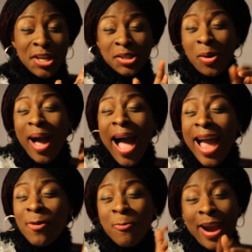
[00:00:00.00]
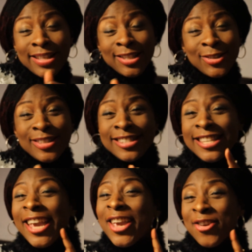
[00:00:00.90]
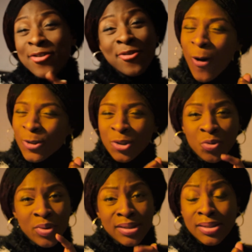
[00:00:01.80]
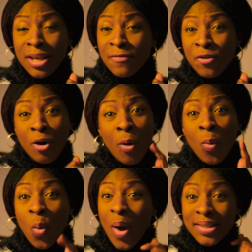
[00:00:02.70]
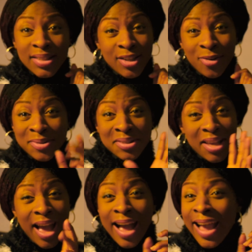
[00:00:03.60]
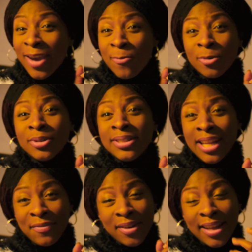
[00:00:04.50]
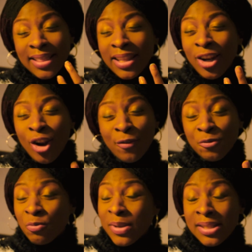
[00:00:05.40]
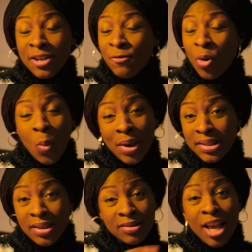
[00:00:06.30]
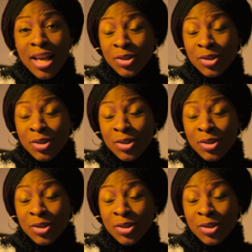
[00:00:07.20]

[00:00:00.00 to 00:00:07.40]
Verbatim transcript: So I wait to see you, also to receive your questions. I will definitely love to receive your questions.